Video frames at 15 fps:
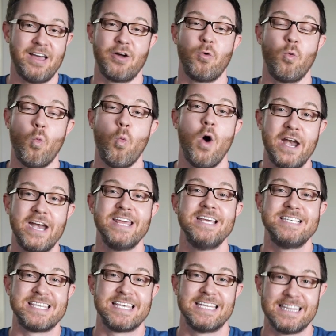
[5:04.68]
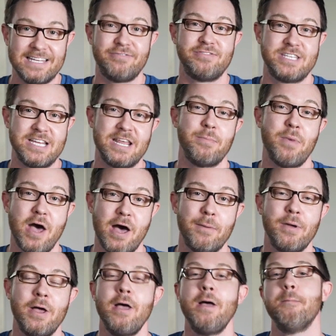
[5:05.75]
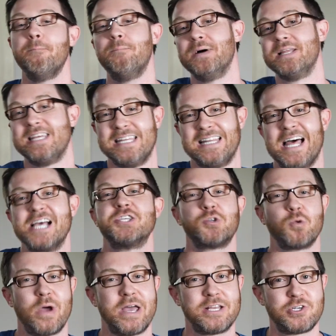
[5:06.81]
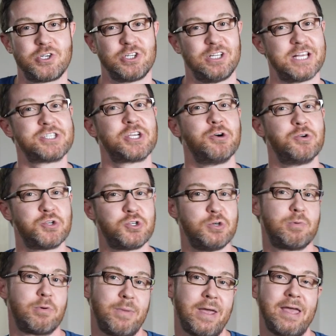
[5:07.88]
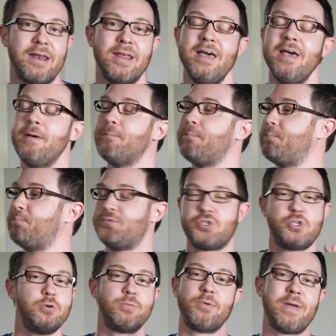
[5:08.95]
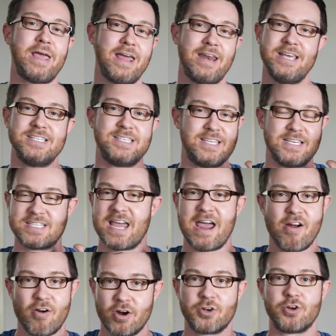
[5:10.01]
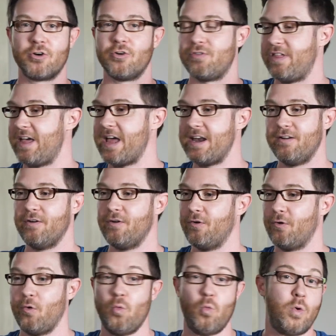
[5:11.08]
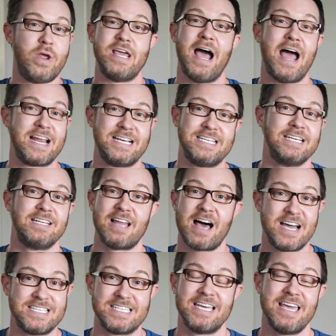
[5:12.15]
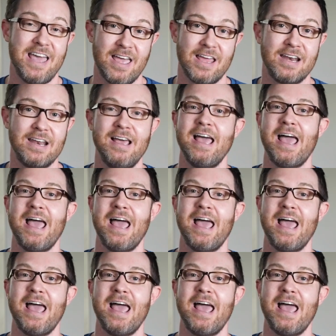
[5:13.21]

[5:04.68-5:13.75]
what it is that lifted him up. But then let's switch. Let's go to Superman. Superman is this character that we idealize again